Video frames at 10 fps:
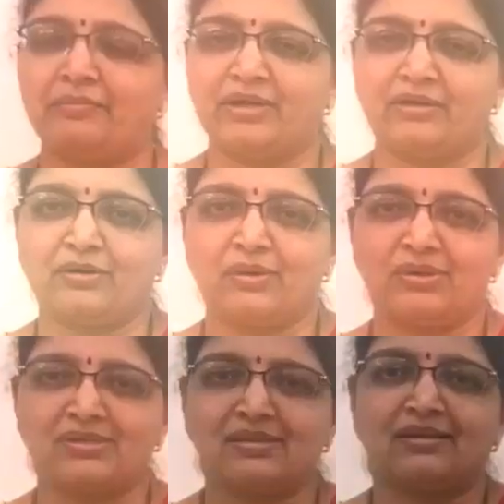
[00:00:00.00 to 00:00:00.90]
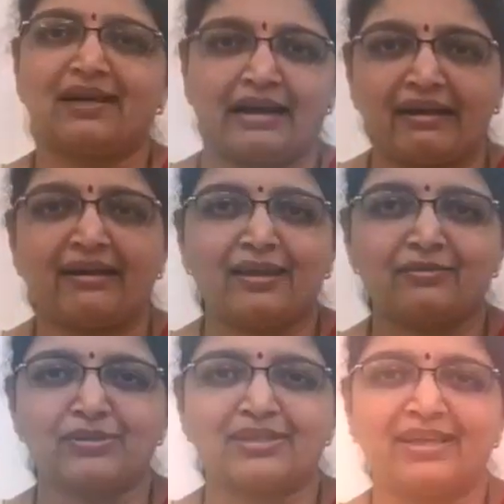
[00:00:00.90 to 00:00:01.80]
coming across the country,
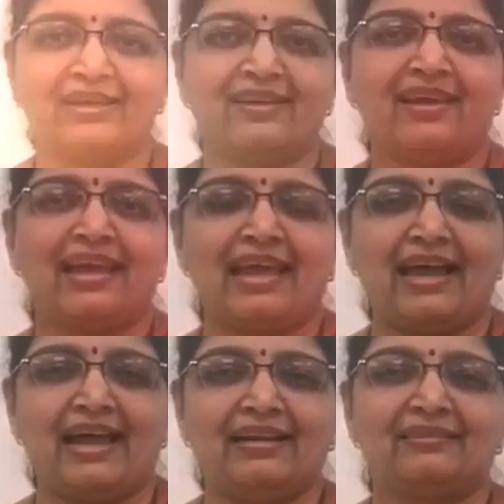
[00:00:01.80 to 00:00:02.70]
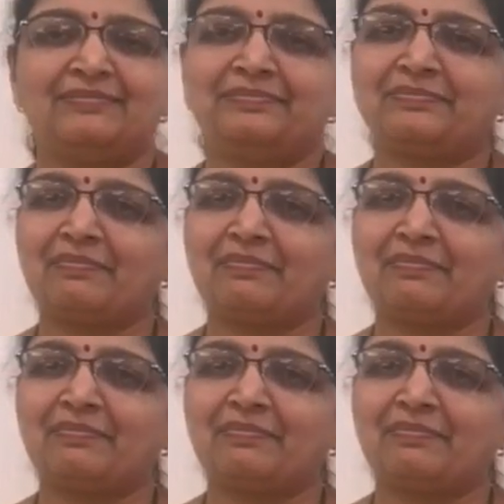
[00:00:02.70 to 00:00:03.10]
I would say and